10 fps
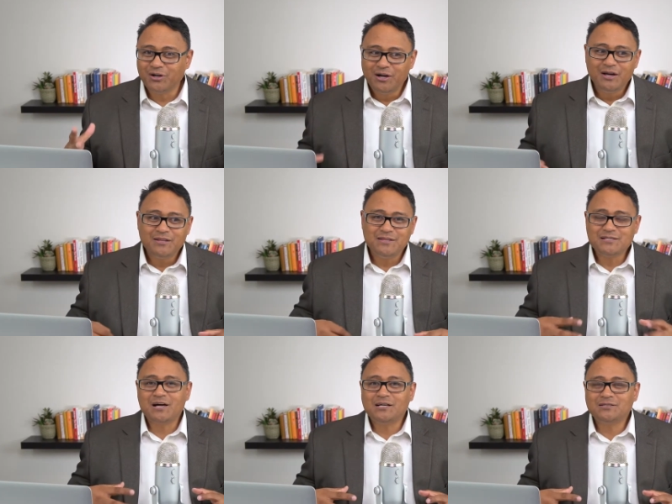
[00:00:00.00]
these
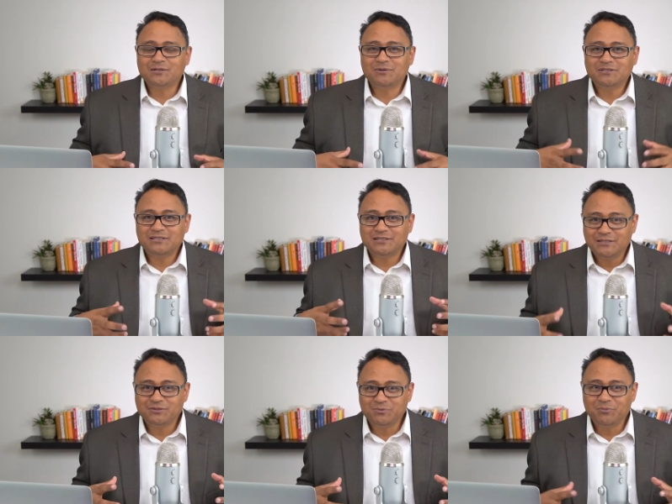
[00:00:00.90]
consequences and these
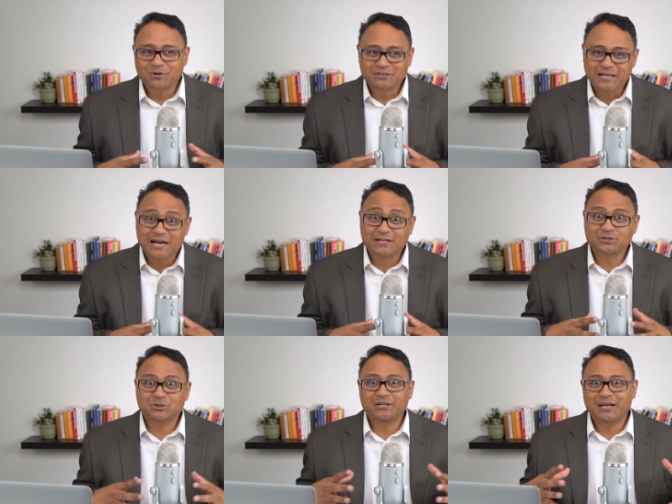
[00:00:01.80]
rewards
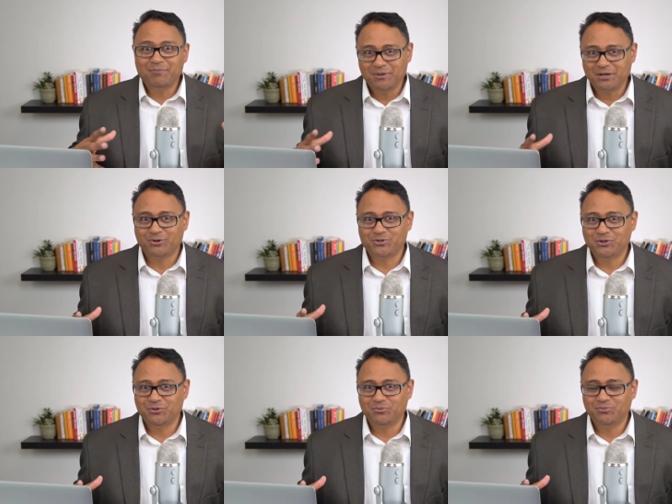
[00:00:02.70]
actually get bigger
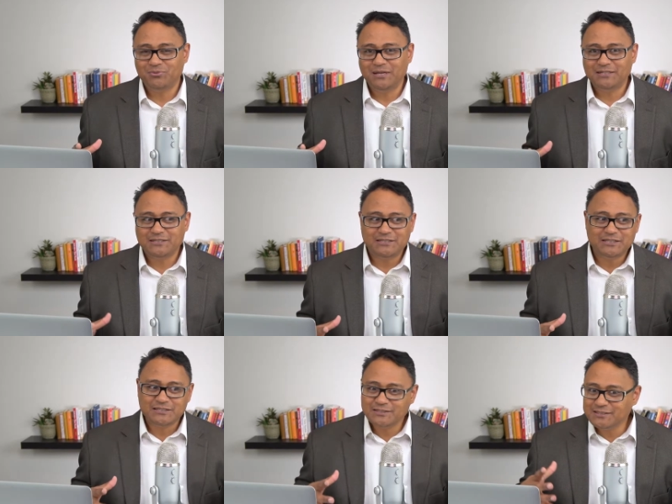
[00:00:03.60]
too. It's
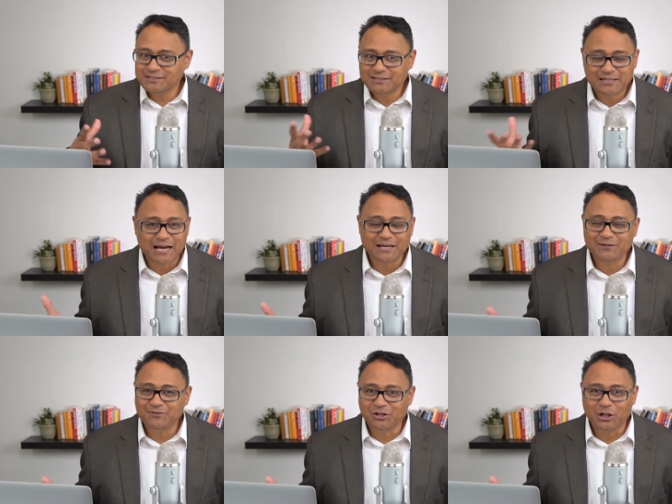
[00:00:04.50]
just kind of
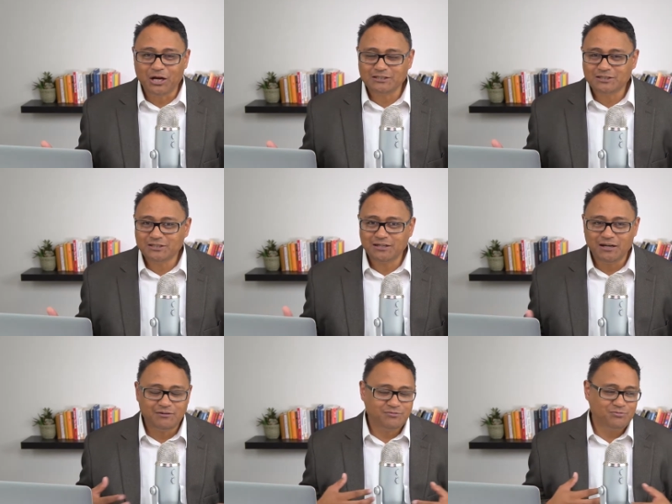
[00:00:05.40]
the logic
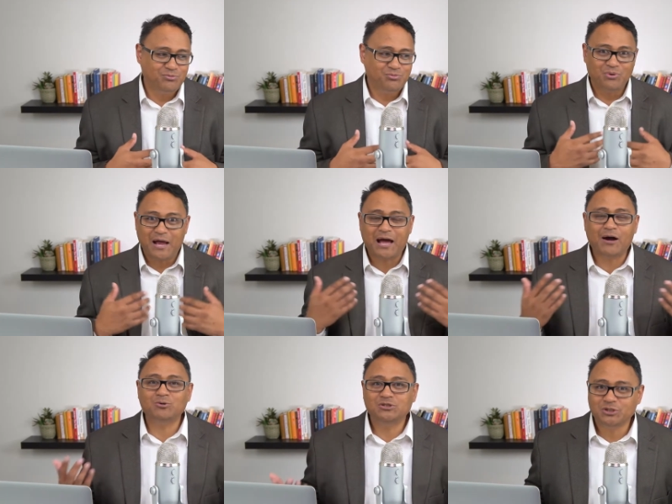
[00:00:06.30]
of how
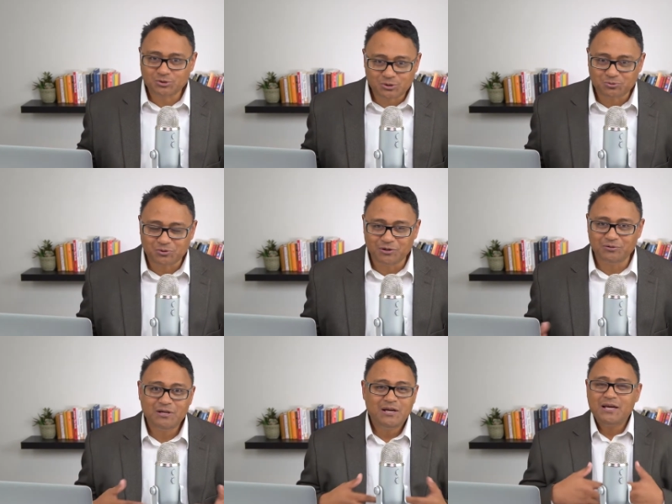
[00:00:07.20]
children grow
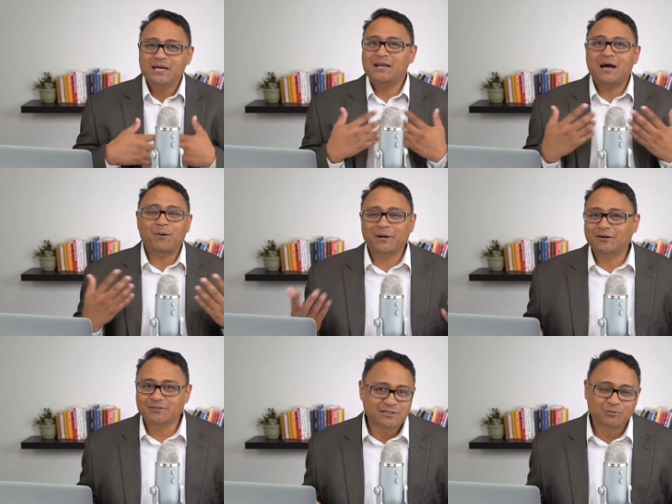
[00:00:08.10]
and how
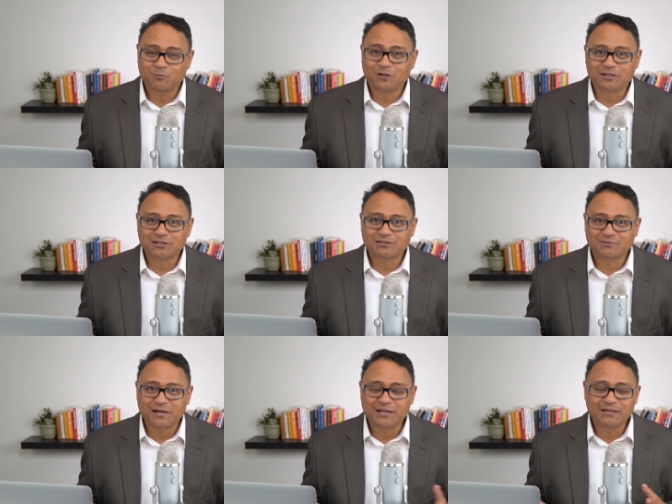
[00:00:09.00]
parenting works, right?